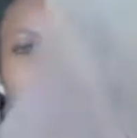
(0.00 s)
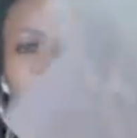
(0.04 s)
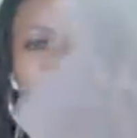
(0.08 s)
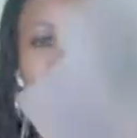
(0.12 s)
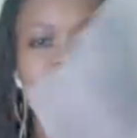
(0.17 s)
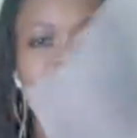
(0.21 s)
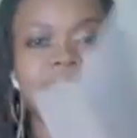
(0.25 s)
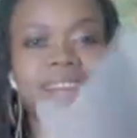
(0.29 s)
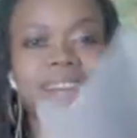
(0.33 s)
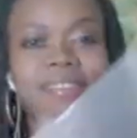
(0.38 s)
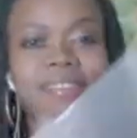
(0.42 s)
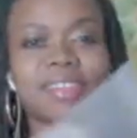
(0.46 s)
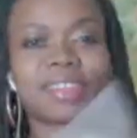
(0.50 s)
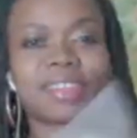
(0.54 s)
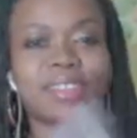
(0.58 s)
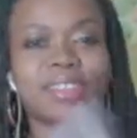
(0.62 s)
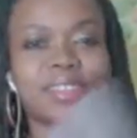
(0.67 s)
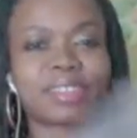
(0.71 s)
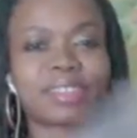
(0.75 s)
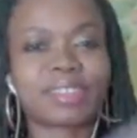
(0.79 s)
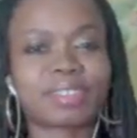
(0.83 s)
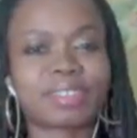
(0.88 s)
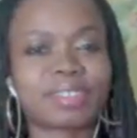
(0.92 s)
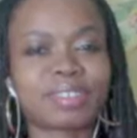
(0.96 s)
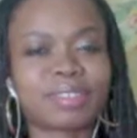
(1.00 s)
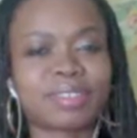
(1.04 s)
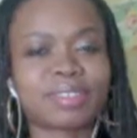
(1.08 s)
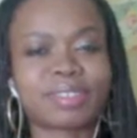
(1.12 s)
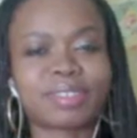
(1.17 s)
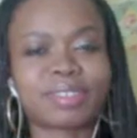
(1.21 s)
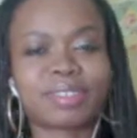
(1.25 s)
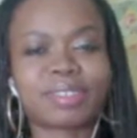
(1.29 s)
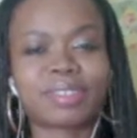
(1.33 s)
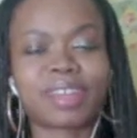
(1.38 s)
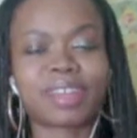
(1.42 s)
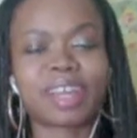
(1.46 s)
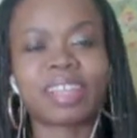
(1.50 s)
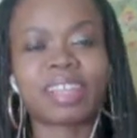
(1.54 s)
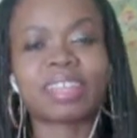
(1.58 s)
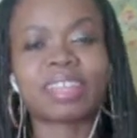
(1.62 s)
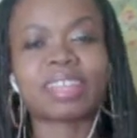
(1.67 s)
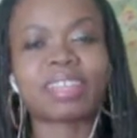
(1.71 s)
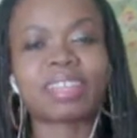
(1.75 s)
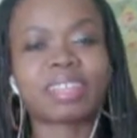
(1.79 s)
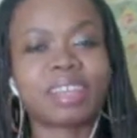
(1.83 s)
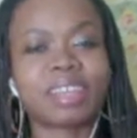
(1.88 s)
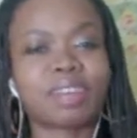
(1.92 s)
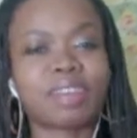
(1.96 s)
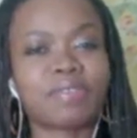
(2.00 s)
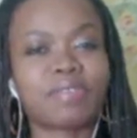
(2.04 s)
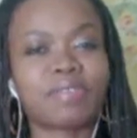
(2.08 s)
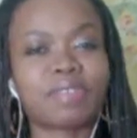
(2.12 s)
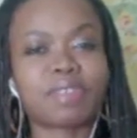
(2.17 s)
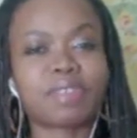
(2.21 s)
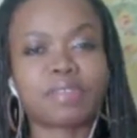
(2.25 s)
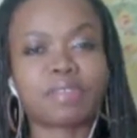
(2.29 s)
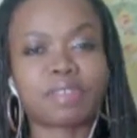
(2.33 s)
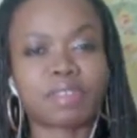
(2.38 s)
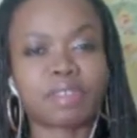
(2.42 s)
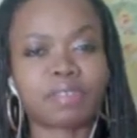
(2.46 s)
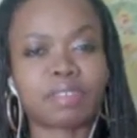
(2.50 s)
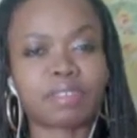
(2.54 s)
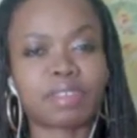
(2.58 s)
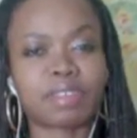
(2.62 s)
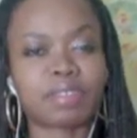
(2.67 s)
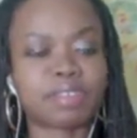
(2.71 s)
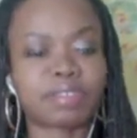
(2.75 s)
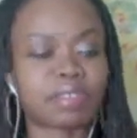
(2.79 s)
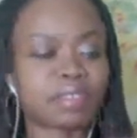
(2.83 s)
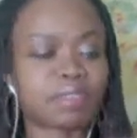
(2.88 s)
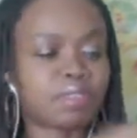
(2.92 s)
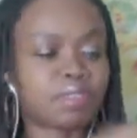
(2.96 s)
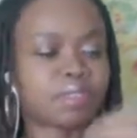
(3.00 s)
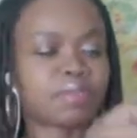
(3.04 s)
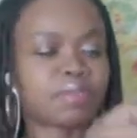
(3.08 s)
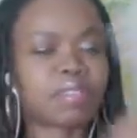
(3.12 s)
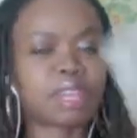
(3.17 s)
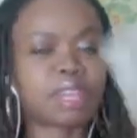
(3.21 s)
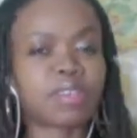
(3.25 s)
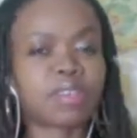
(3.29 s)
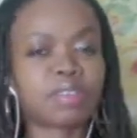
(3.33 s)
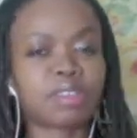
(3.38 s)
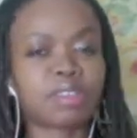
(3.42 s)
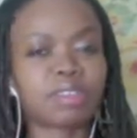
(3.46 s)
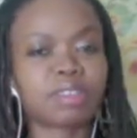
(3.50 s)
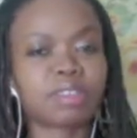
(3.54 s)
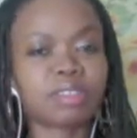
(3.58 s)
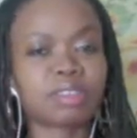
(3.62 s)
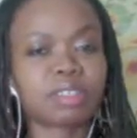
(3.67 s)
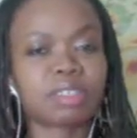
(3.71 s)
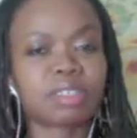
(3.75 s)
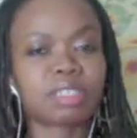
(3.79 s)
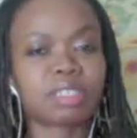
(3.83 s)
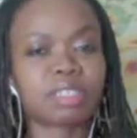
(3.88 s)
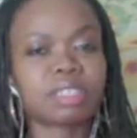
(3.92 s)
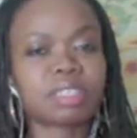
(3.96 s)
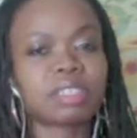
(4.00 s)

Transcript: the lavender. I love, love, love, love, love lavender.